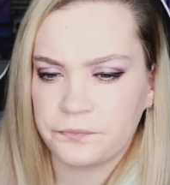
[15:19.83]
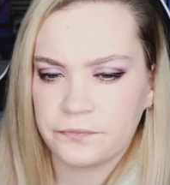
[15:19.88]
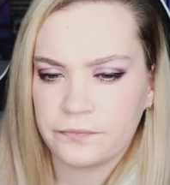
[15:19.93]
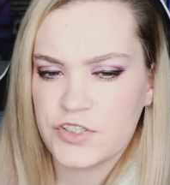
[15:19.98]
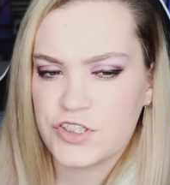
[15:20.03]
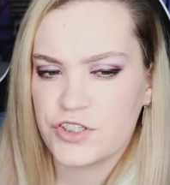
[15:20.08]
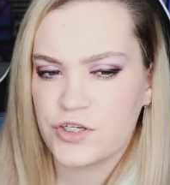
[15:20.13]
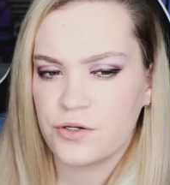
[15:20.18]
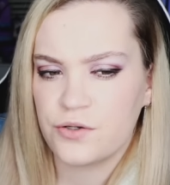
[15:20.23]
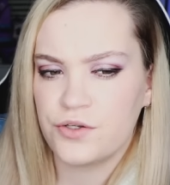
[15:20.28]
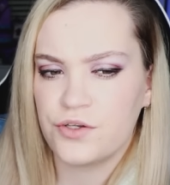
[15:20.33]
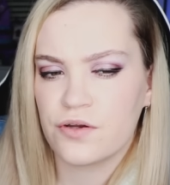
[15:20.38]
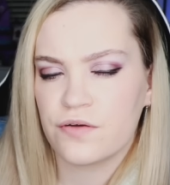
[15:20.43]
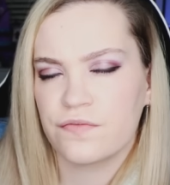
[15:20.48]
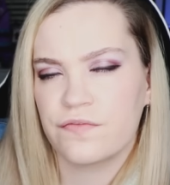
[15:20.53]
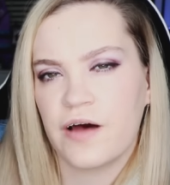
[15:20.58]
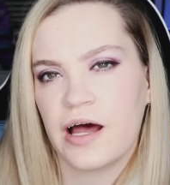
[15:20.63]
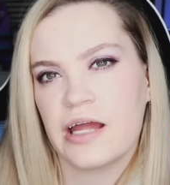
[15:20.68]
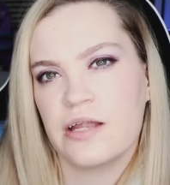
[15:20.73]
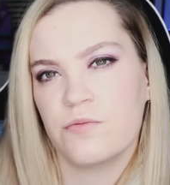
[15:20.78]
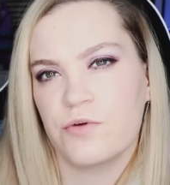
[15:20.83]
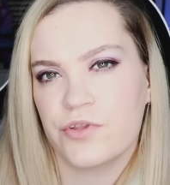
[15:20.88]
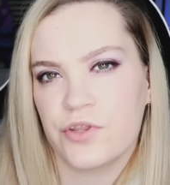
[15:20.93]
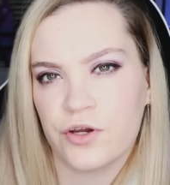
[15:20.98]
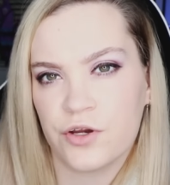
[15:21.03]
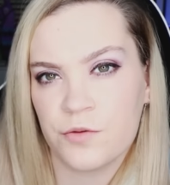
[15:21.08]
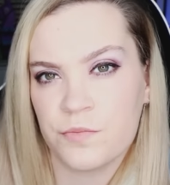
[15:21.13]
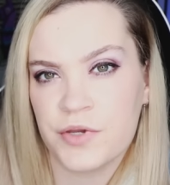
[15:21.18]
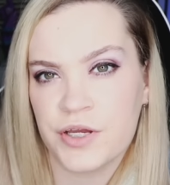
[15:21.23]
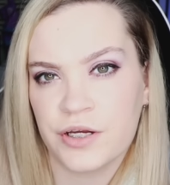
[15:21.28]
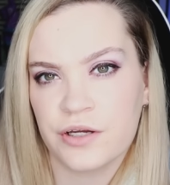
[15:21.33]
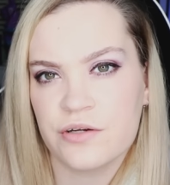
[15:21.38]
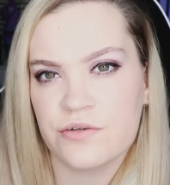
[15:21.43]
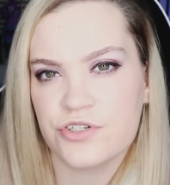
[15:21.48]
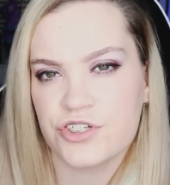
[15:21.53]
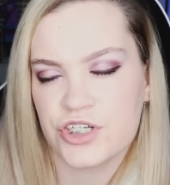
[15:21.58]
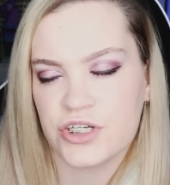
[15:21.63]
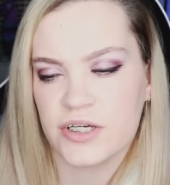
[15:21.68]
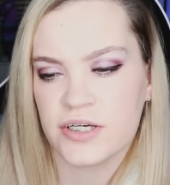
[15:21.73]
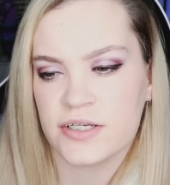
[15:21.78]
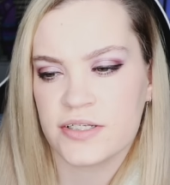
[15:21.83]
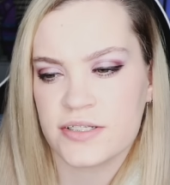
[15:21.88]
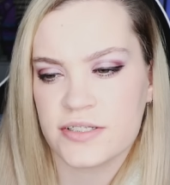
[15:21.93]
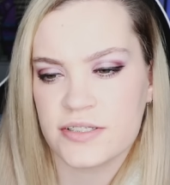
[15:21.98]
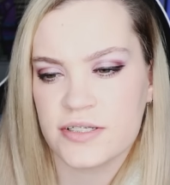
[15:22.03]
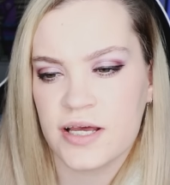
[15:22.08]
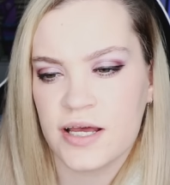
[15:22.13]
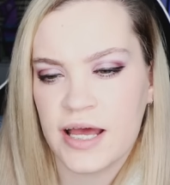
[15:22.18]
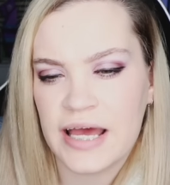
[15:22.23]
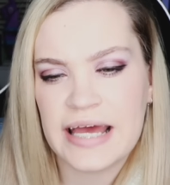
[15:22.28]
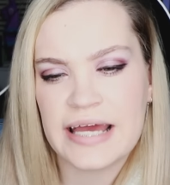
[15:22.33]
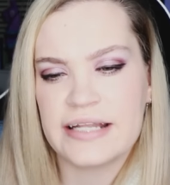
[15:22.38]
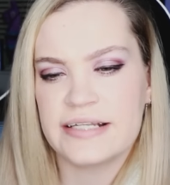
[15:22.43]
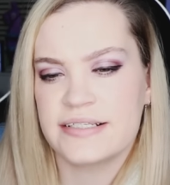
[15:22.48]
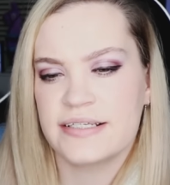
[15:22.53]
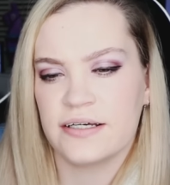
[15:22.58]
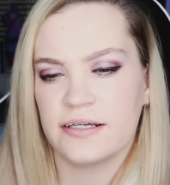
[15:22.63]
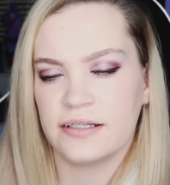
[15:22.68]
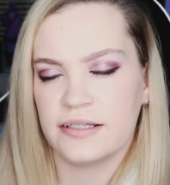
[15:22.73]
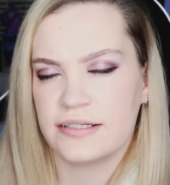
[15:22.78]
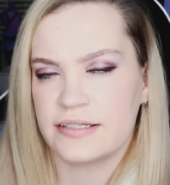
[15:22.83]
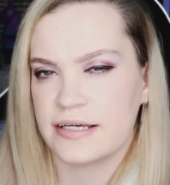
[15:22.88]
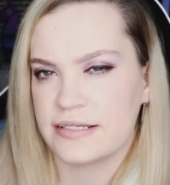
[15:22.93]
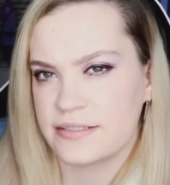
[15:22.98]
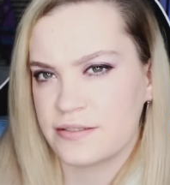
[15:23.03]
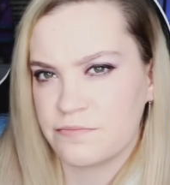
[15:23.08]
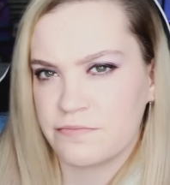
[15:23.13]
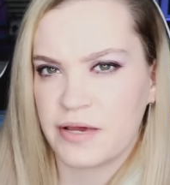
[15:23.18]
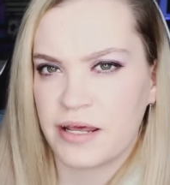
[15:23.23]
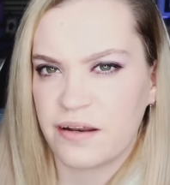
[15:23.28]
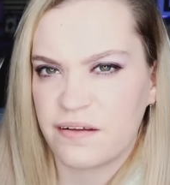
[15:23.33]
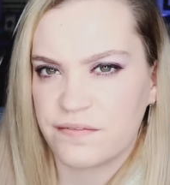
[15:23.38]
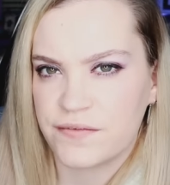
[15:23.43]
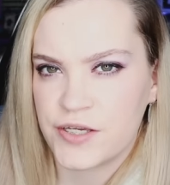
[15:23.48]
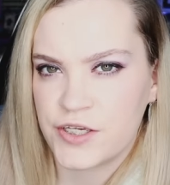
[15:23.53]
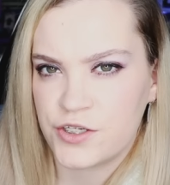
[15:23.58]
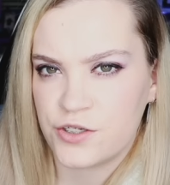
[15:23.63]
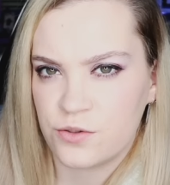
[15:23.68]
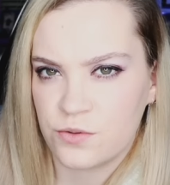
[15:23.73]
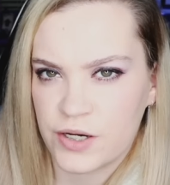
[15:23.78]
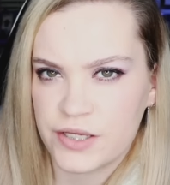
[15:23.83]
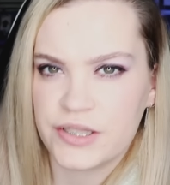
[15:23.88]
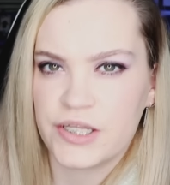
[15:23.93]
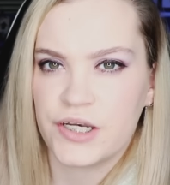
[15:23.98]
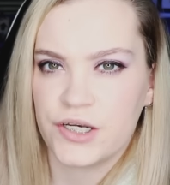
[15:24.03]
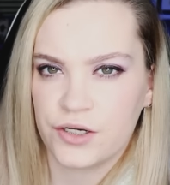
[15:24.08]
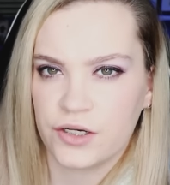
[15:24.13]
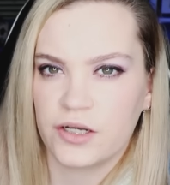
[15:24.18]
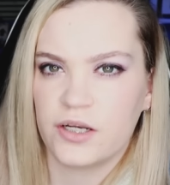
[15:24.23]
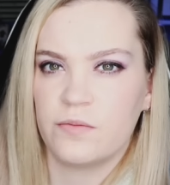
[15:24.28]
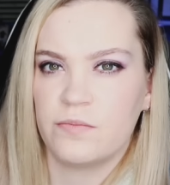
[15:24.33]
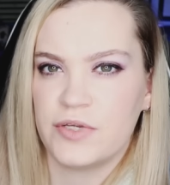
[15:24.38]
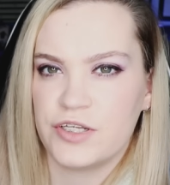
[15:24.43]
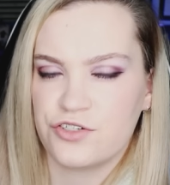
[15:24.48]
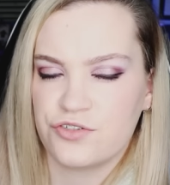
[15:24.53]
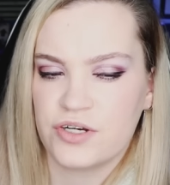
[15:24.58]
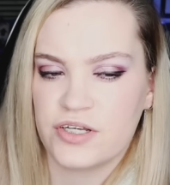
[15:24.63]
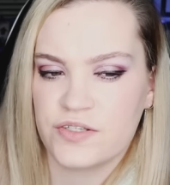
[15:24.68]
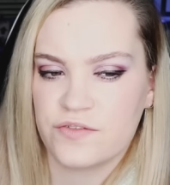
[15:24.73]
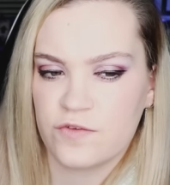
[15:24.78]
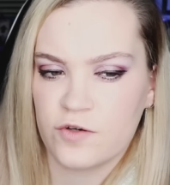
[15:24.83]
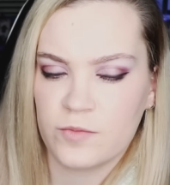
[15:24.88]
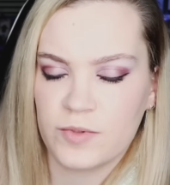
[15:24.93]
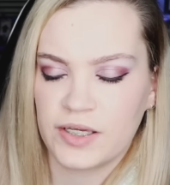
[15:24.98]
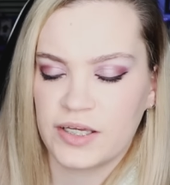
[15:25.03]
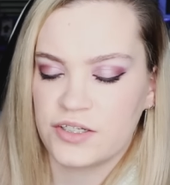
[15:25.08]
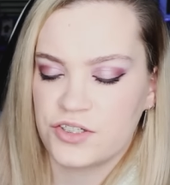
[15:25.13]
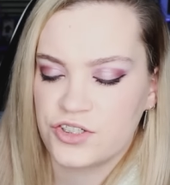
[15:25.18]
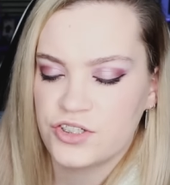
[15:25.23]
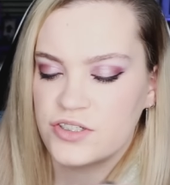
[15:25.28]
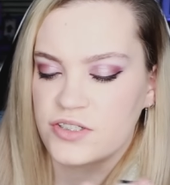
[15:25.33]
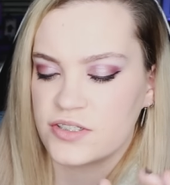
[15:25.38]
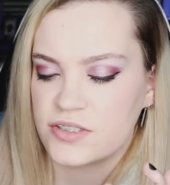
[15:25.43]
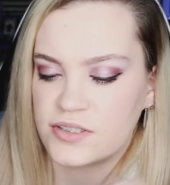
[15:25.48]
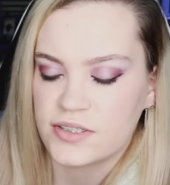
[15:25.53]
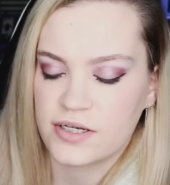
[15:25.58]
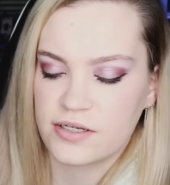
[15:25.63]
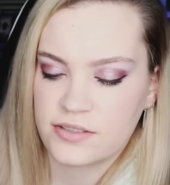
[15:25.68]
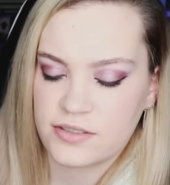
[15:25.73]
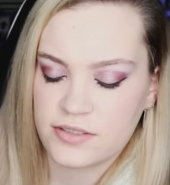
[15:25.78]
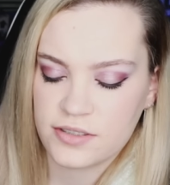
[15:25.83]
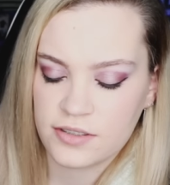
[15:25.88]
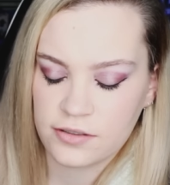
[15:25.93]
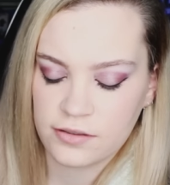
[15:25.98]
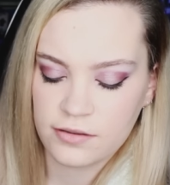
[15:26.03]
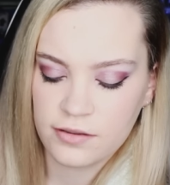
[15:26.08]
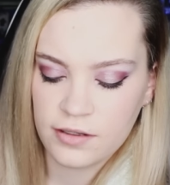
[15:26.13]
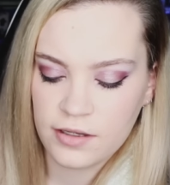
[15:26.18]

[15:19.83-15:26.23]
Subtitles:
So you're fine with her being who she is until it doesn't benefit you, and then you're going to be transphobic. It's just disgusting.